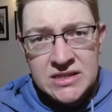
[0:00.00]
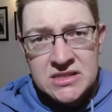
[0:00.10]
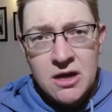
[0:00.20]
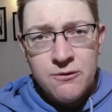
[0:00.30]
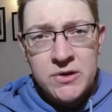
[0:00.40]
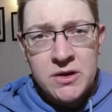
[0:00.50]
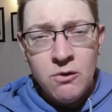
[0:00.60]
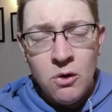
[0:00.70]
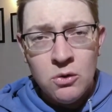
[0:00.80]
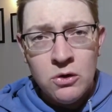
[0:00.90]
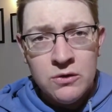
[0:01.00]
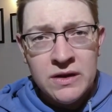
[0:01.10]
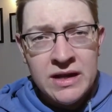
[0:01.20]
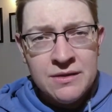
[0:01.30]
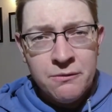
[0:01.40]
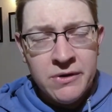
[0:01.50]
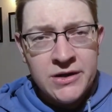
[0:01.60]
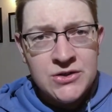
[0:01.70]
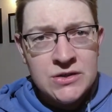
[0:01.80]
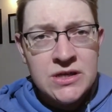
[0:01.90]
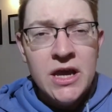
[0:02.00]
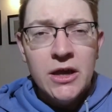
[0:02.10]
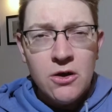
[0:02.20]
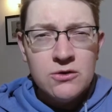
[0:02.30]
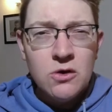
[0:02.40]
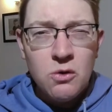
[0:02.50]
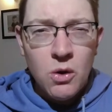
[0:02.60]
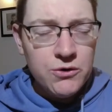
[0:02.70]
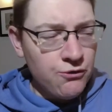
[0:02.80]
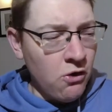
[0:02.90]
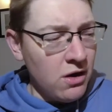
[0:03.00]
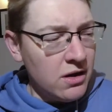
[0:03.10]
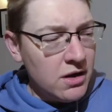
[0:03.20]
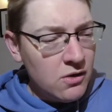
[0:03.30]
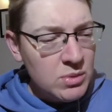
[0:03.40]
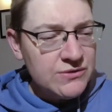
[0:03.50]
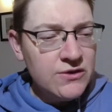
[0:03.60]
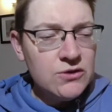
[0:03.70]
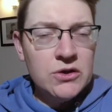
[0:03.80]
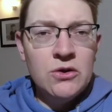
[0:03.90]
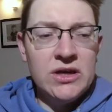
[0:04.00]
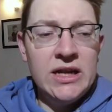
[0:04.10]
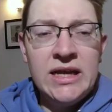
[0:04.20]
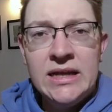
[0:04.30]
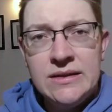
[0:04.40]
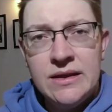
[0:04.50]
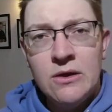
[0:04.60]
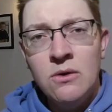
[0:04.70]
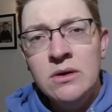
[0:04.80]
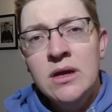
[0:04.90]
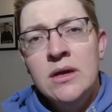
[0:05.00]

This stuff, when you roll it on the nether regions, goes on quite dry, almost feels like you're not getting anything on.